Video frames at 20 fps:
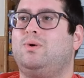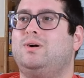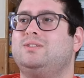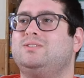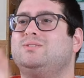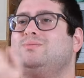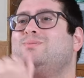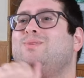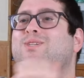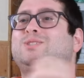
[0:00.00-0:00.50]
kids.
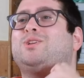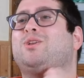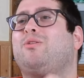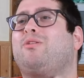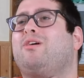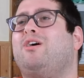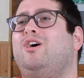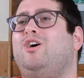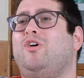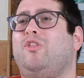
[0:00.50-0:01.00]
What, what's it
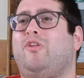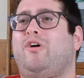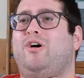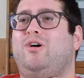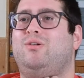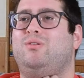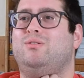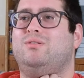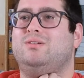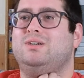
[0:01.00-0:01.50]
called
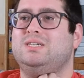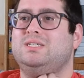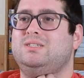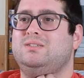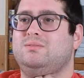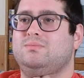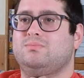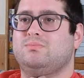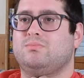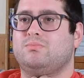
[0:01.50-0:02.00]
though?
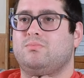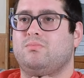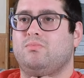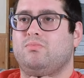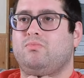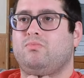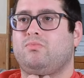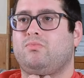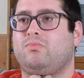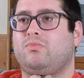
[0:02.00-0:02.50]

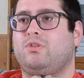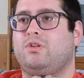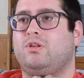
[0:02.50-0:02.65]
Post.